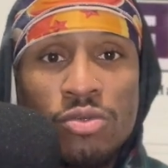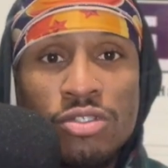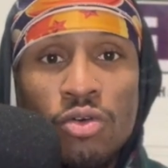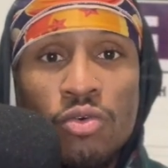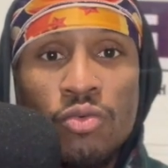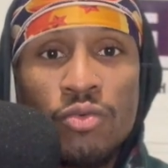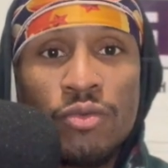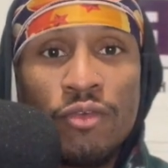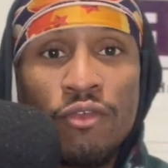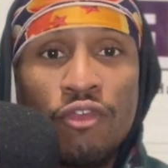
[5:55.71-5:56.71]
So
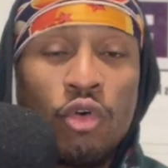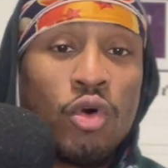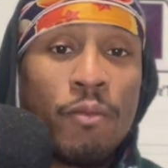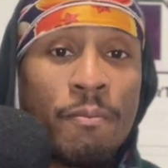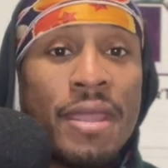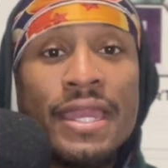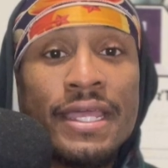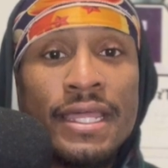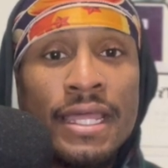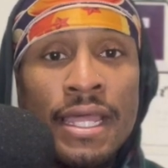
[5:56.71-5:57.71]
for
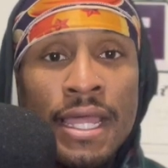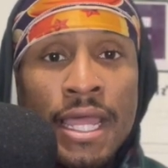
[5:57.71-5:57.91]
many,